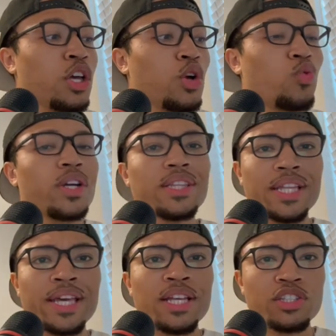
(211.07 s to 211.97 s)
what
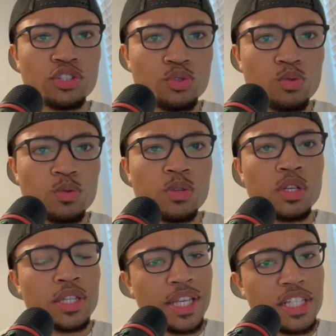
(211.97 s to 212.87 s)
led to
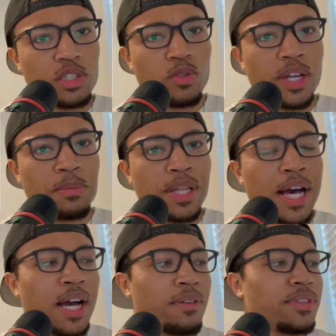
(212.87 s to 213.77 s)
the Instagram
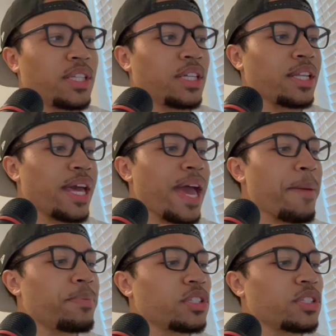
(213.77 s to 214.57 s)
Live thing that happened.